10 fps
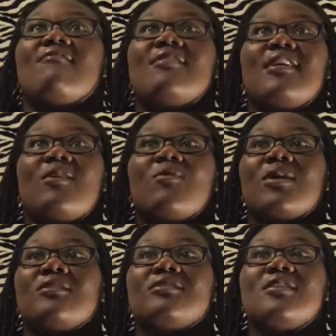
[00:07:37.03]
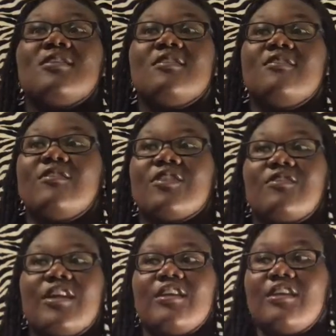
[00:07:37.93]
everything works for the
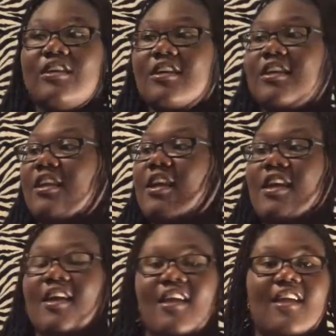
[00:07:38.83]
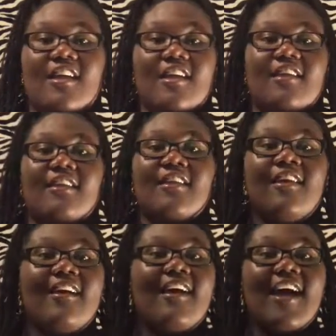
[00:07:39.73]
greater good. And
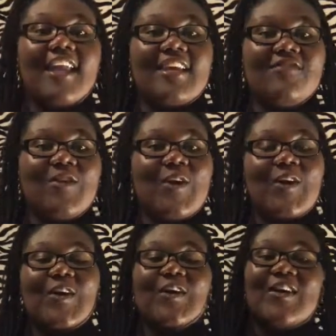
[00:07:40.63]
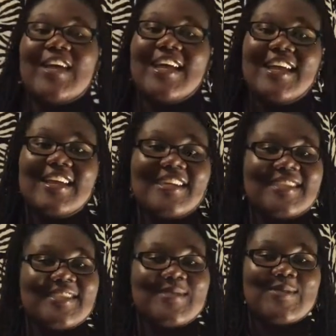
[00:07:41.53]
I love you all. Go ahead and
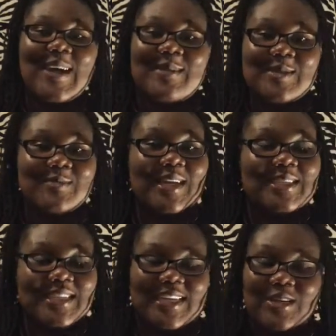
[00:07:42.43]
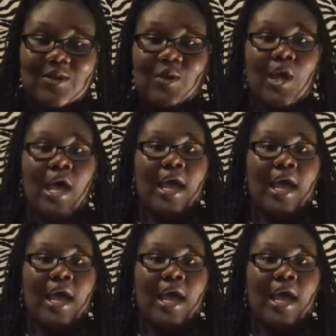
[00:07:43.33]
subscribe to my channel.